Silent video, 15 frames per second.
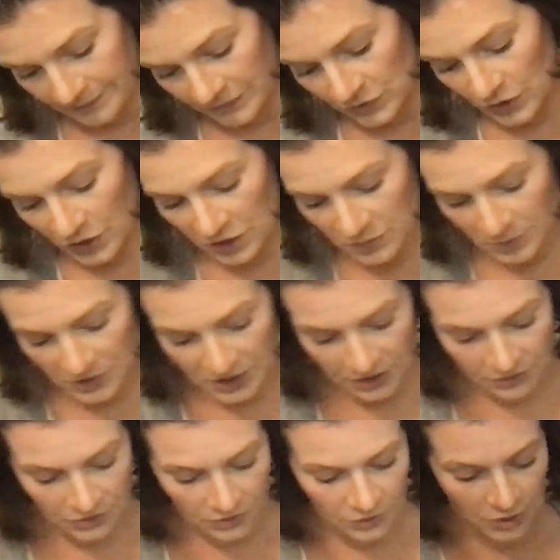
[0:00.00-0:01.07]
So this
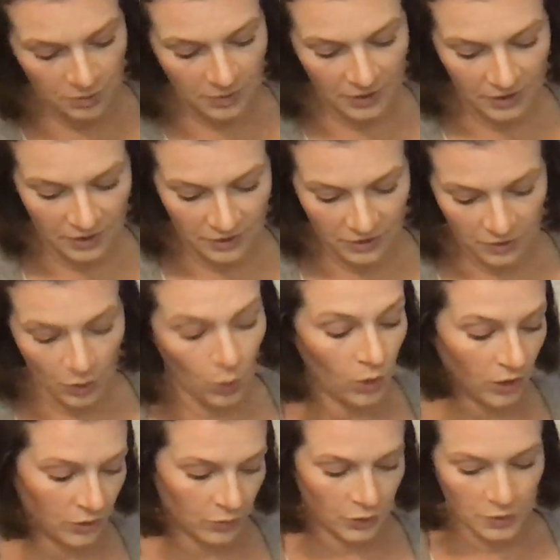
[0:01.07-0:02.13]
particular group or,
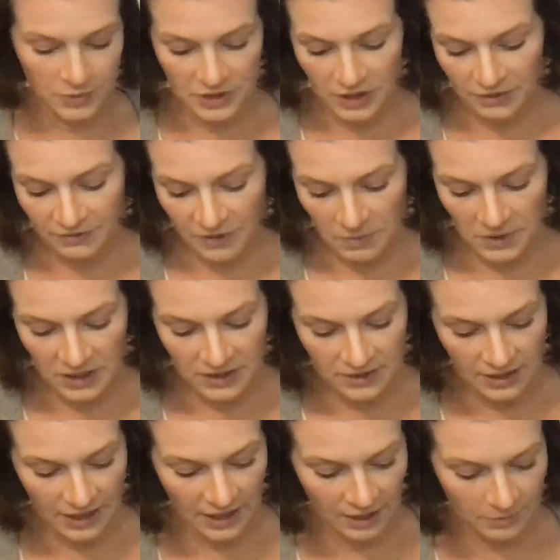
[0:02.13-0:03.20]
or groups of feminine
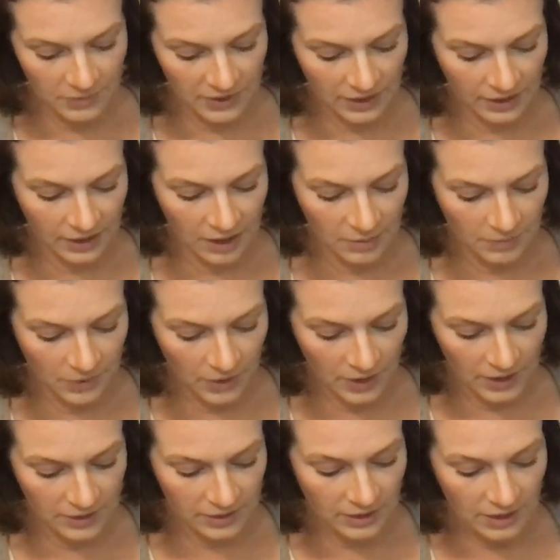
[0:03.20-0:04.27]
that I'm picking up
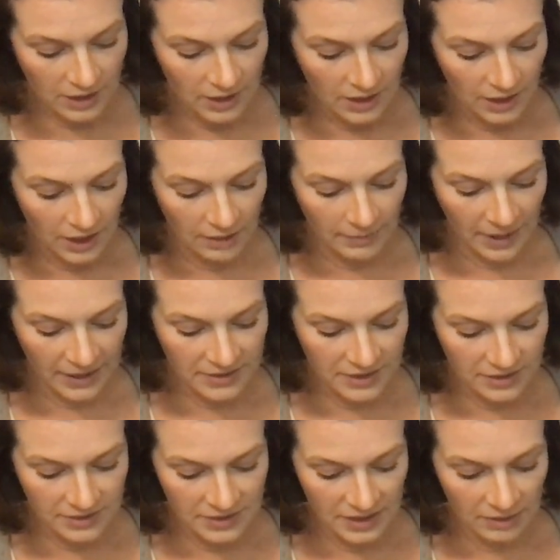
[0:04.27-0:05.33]
on and
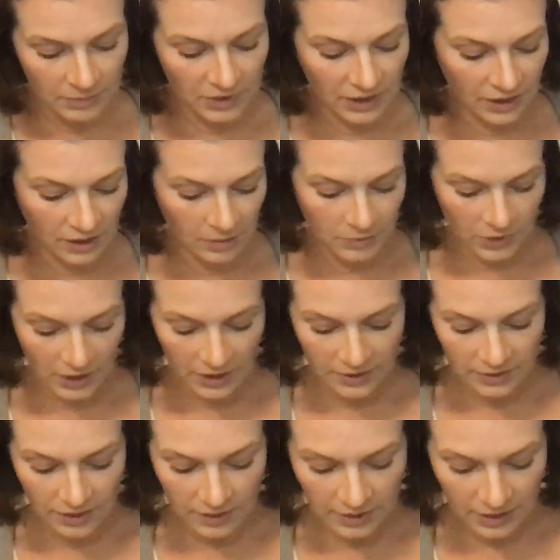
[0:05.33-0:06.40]
masculine that I'm picking up
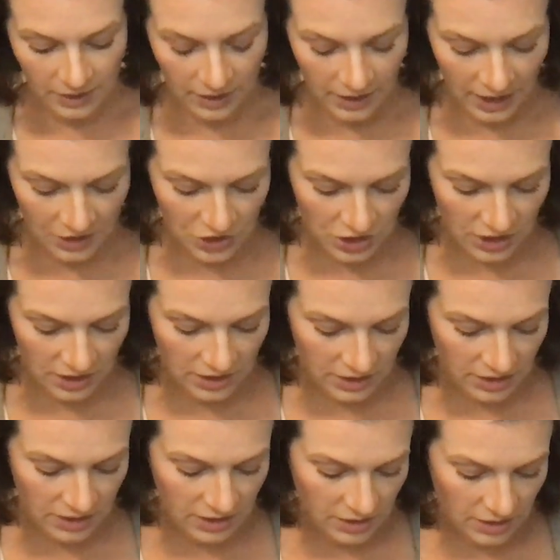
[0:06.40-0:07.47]
on, the
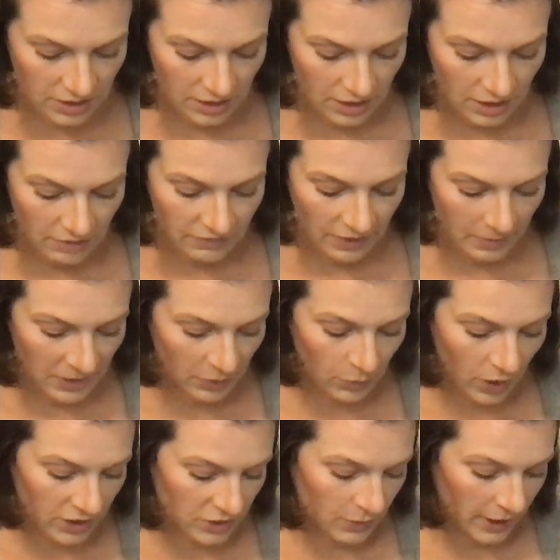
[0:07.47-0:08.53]
connections, feminine
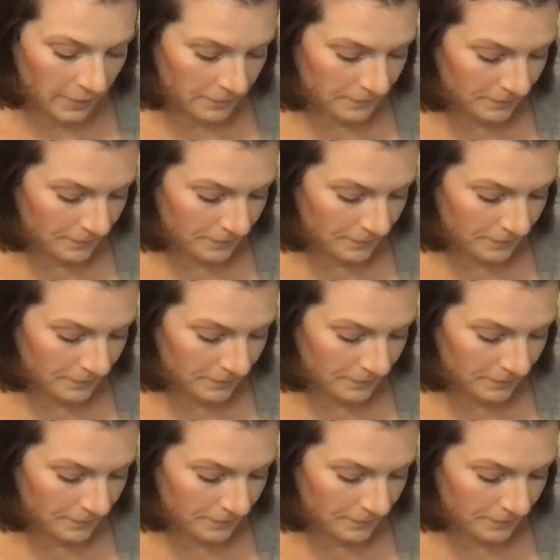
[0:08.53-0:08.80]
walked away.